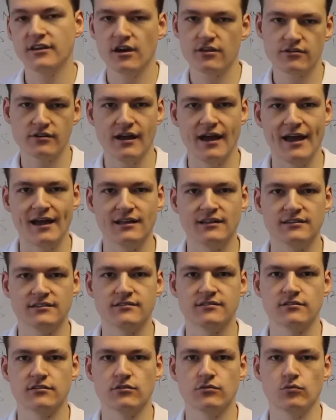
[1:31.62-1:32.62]
the other
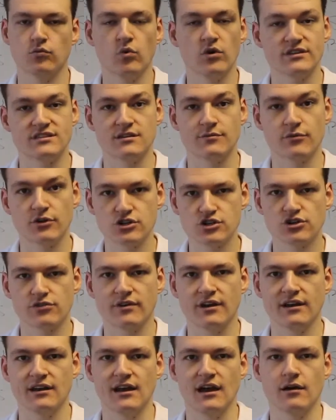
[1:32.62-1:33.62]
hand, what's emerging
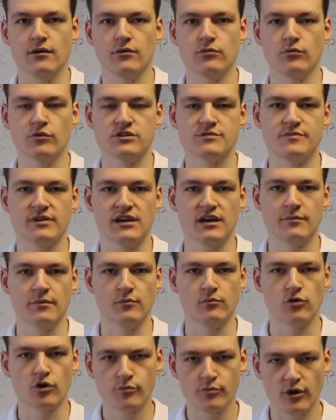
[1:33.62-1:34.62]
right now and what's
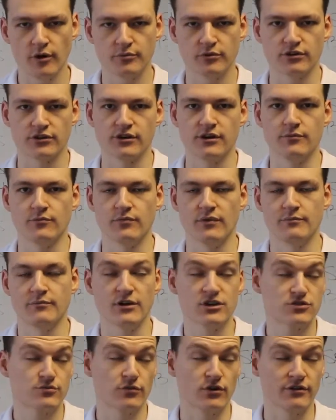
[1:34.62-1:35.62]
becoming more popular and
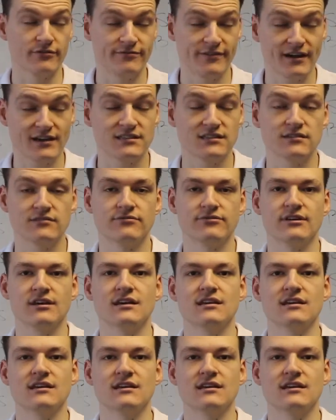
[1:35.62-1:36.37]
much more effective